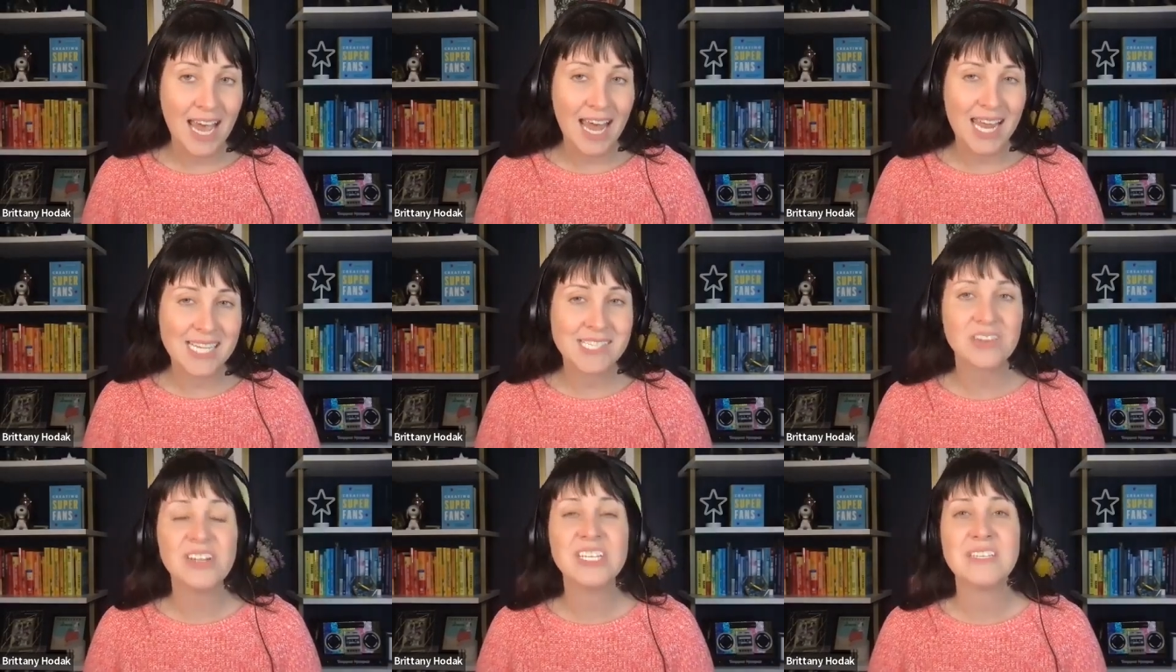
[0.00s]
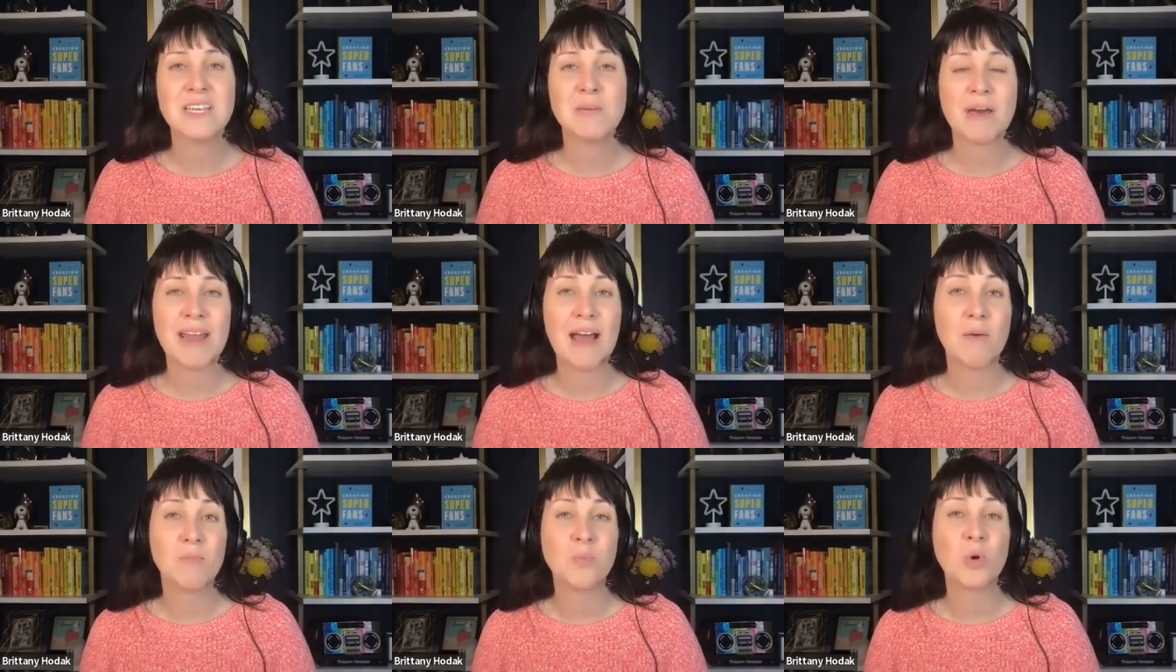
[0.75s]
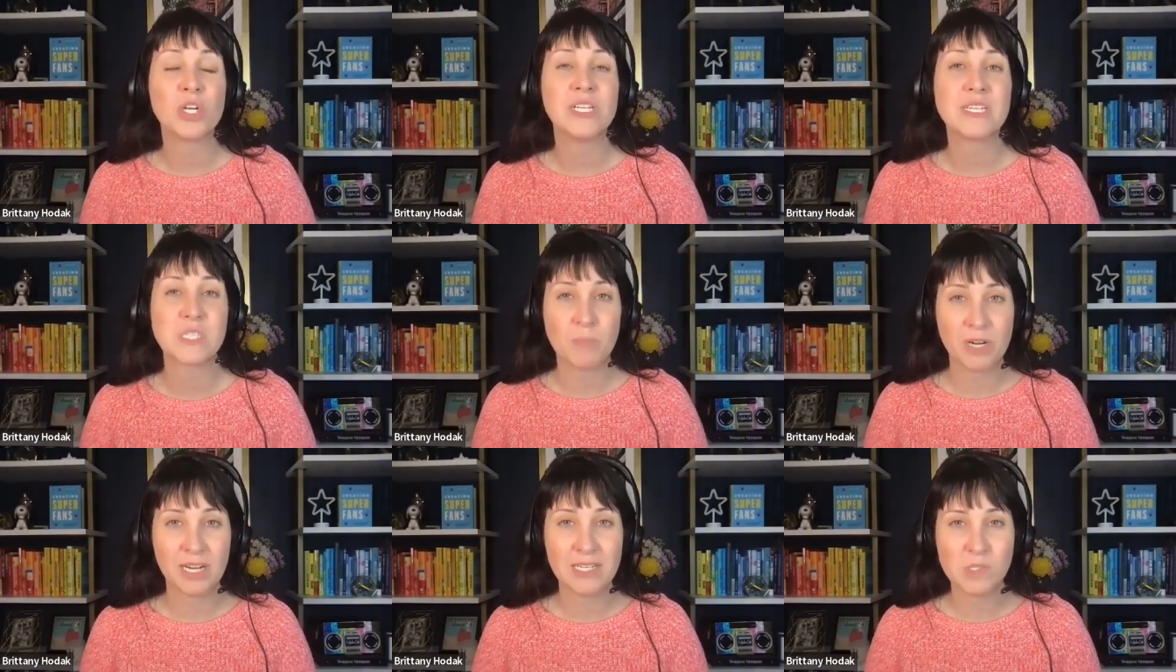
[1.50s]
And I started to think about how important
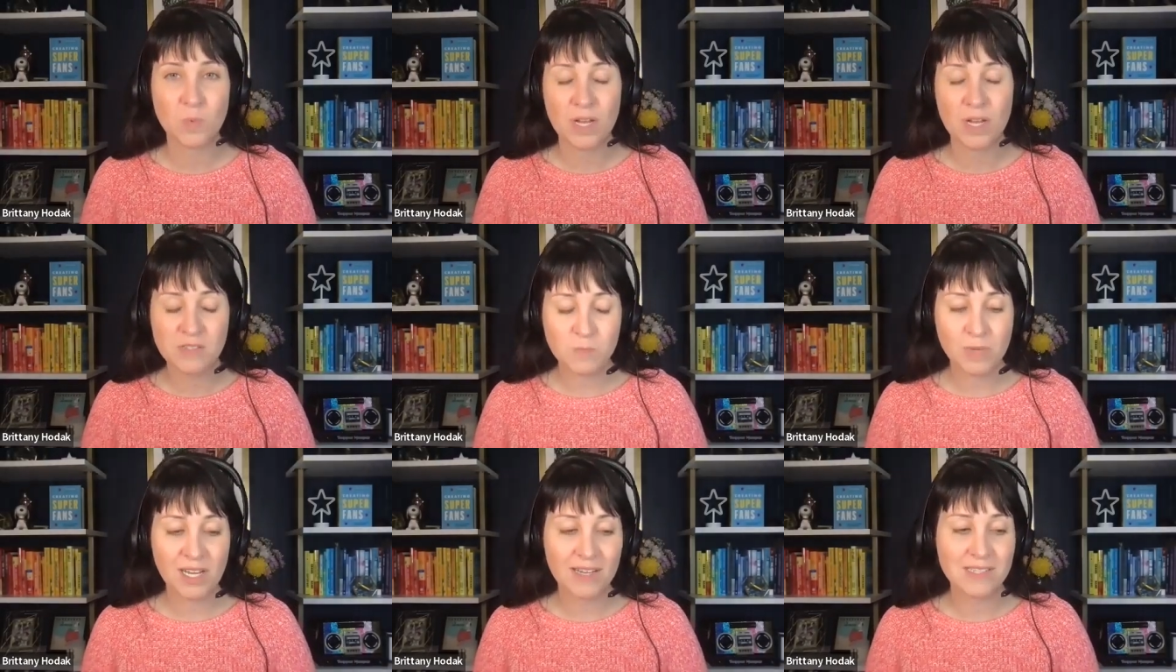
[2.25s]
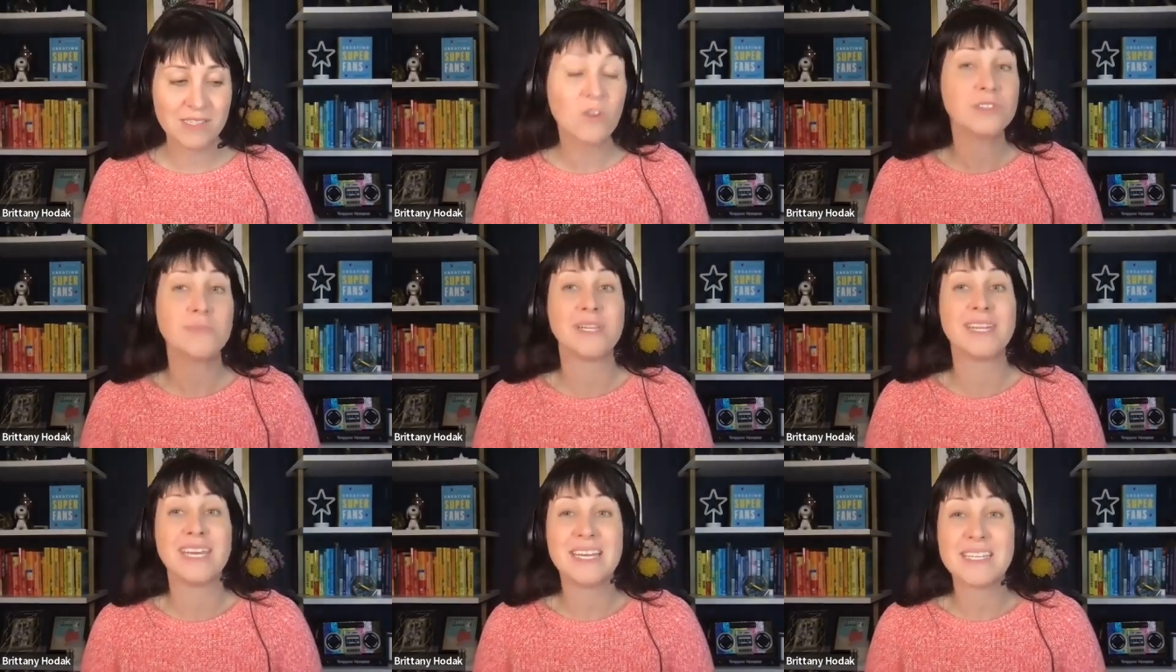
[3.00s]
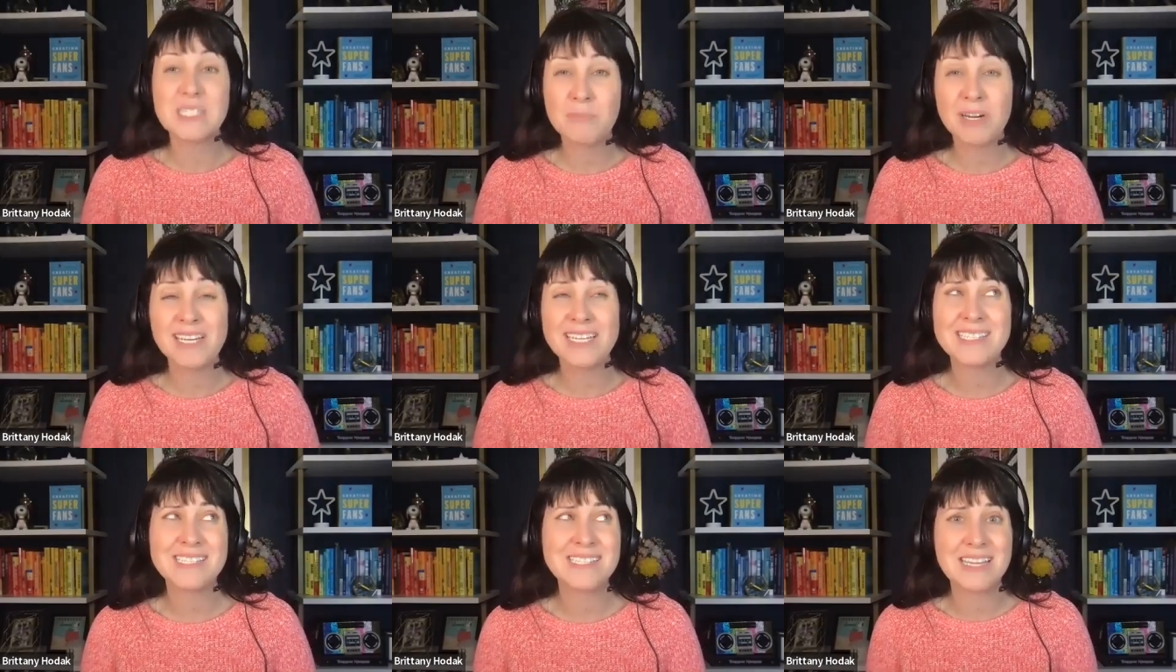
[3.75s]
experience was, because ultimately
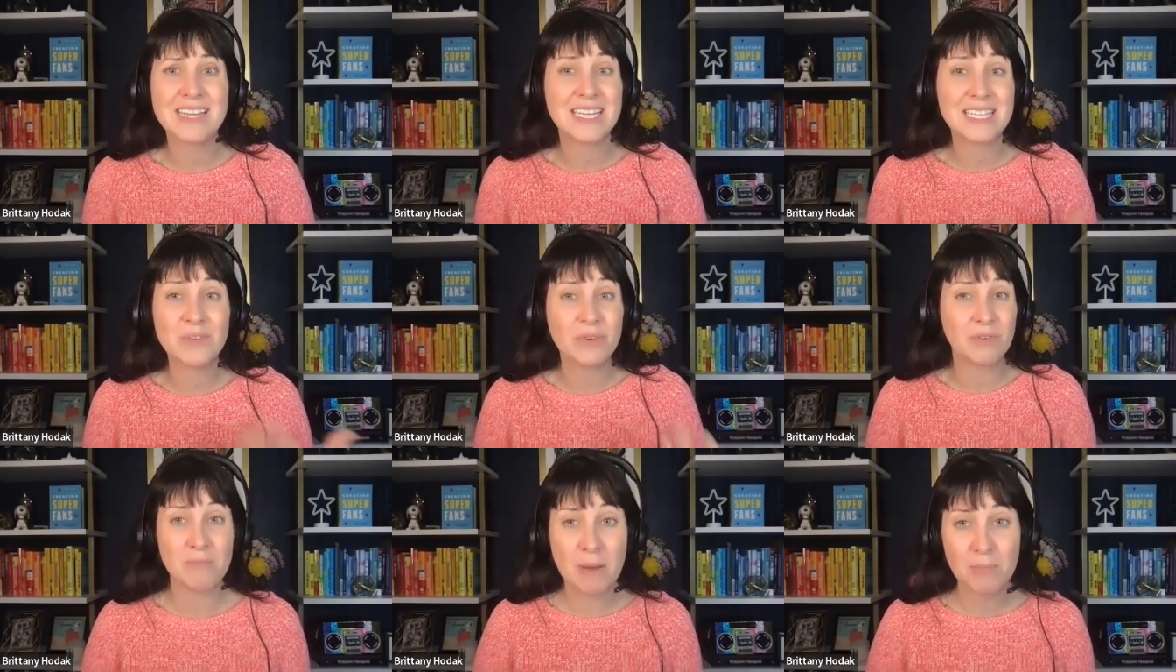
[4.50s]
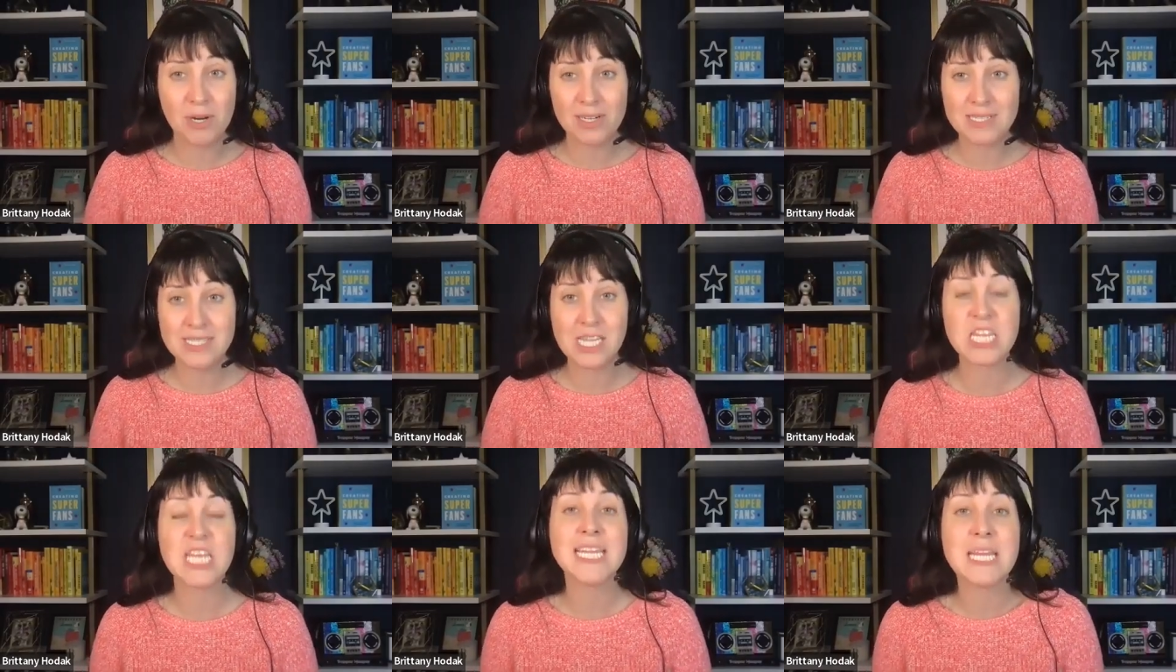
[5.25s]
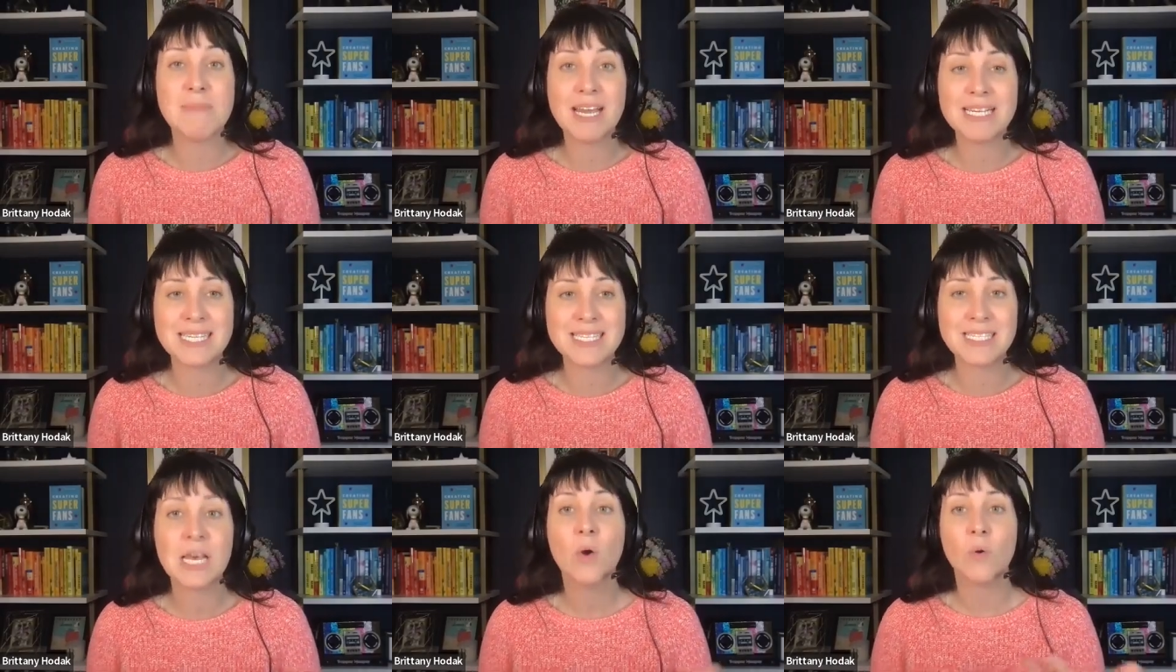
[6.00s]
experience is the thing that we remember. It's the thing that makes
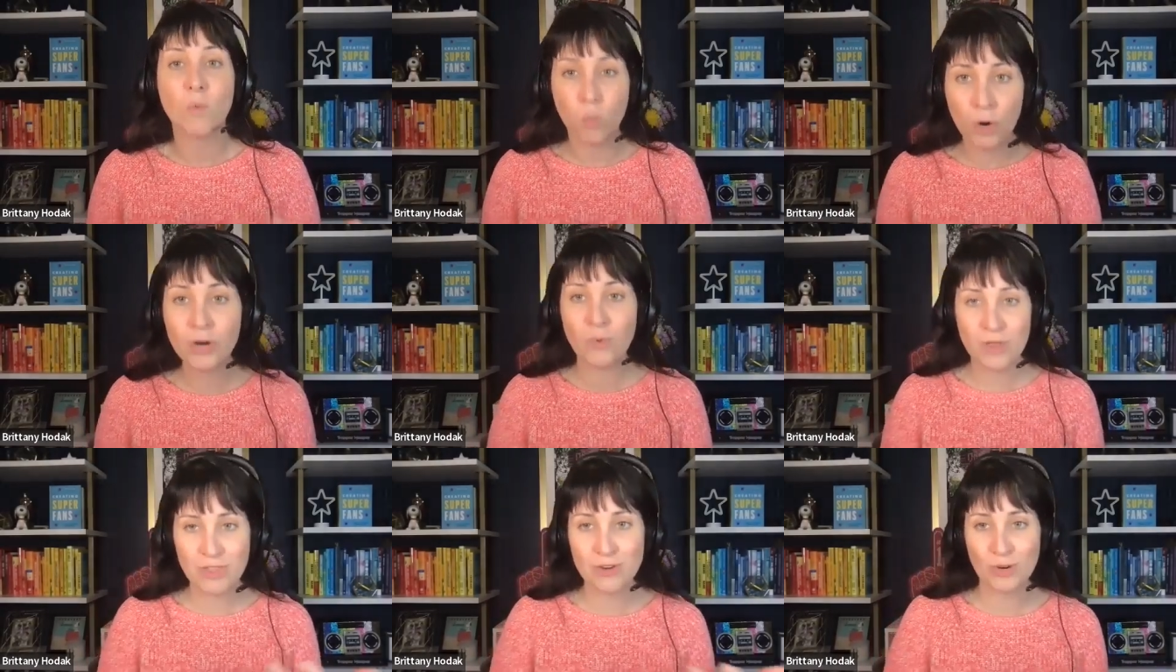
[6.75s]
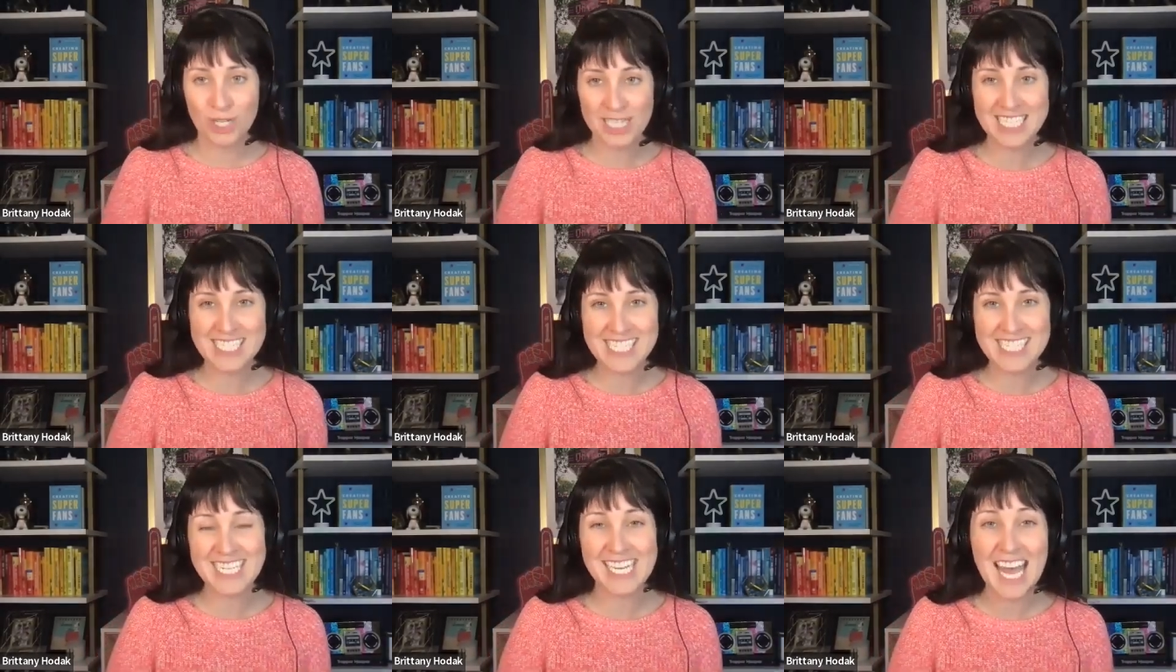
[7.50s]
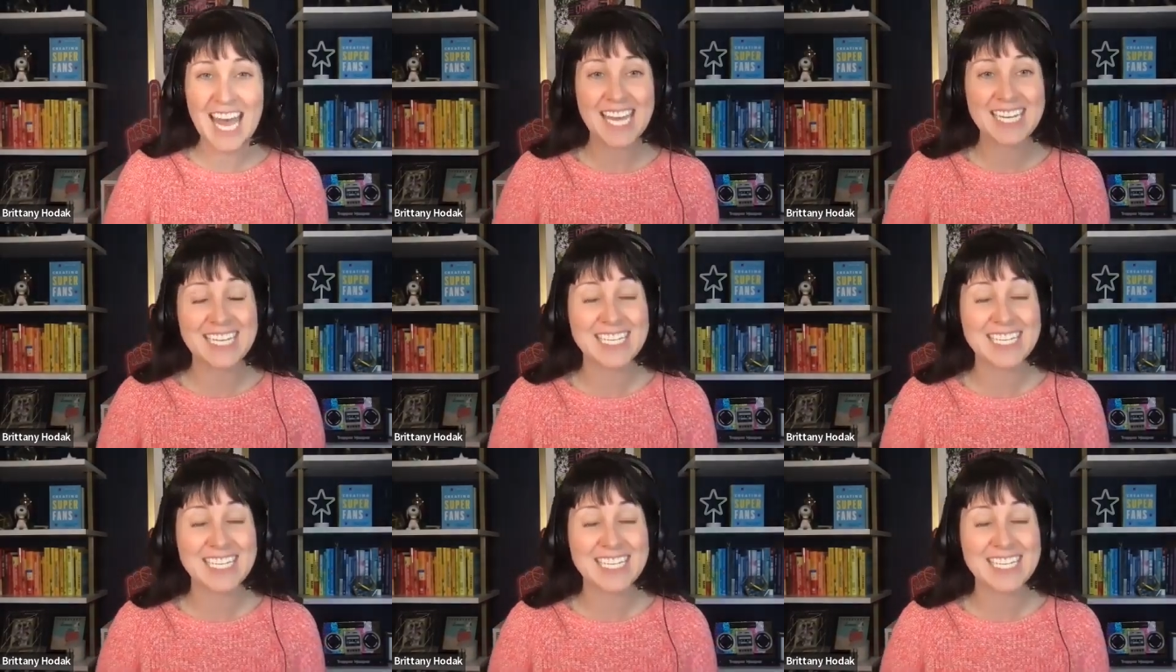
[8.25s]
us work with an organization again.